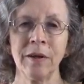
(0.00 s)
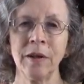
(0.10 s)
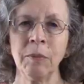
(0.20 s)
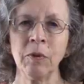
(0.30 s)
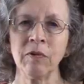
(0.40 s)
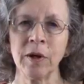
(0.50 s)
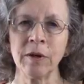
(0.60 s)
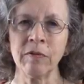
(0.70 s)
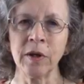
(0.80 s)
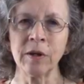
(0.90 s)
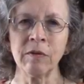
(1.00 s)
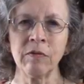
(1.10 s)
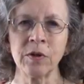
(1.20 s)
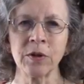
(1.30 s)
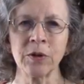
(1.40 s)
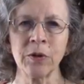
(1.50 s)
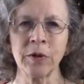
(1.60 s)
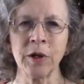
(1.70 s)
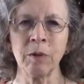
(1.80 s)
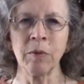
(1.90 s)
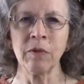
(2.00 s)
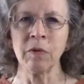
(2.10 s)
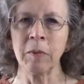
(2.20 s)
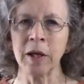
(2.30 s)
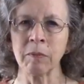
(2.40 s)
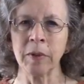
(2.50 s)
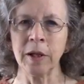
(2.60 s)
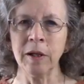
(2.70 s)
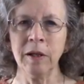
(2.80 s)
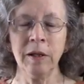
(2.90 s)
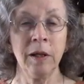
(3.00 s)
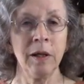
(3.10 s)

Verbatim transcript: They provide effective physical therapy for back pain,